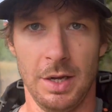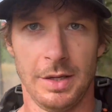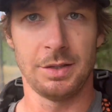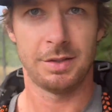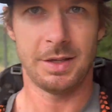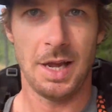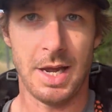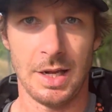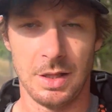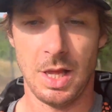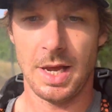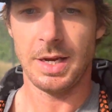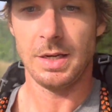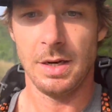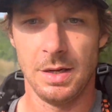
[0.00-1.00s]
Staying
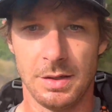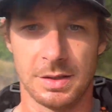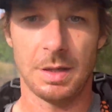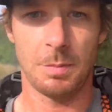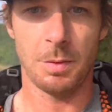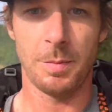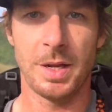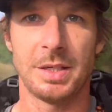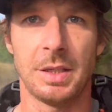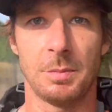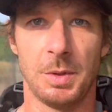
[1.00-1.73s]
light, supplementing